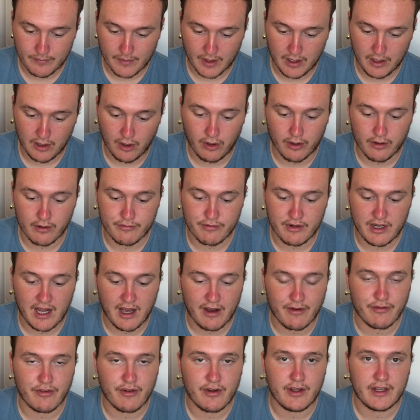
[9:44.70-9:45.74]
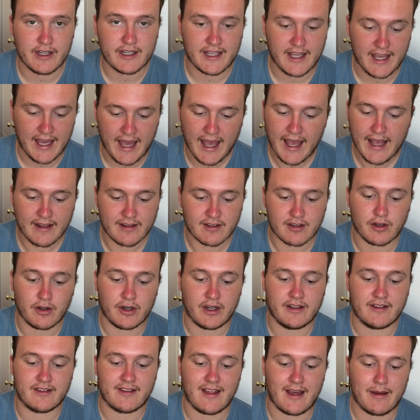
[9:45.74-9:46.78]
a lot of love and care has gone
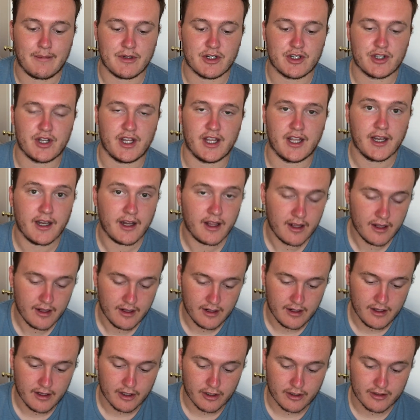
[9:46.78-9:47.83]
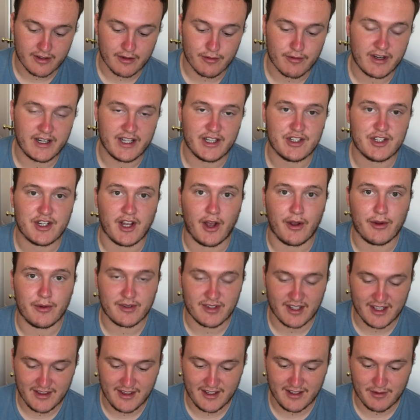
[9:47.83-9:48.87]
into that machine because it really shows
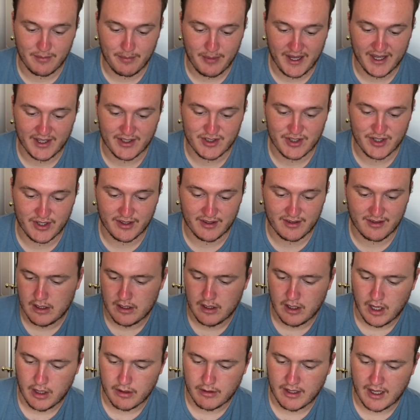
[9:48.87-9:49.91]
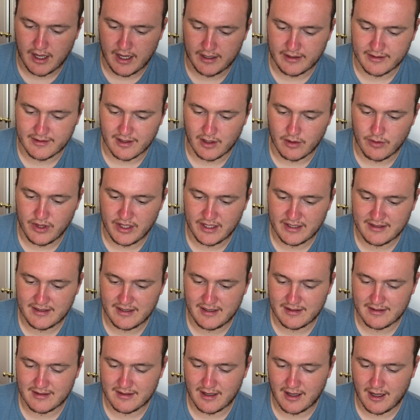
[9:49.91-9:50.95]
in these pictures. Okay, so this
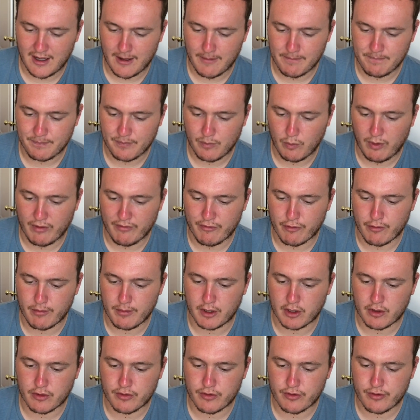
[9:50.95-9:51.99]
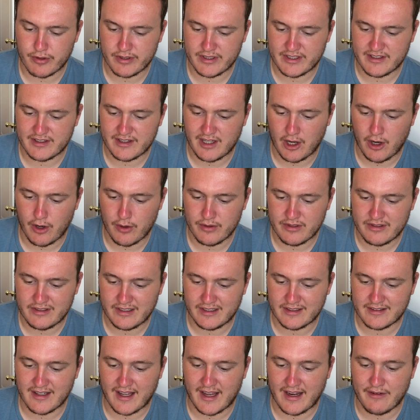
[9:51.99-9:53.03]
is uh, one from
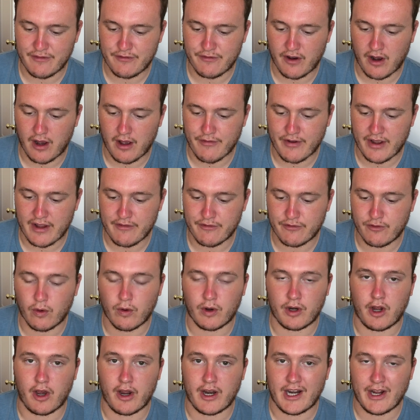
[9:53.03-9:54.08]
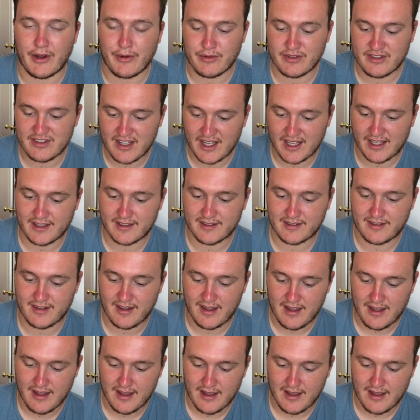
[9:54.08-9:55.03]
Christo68584906.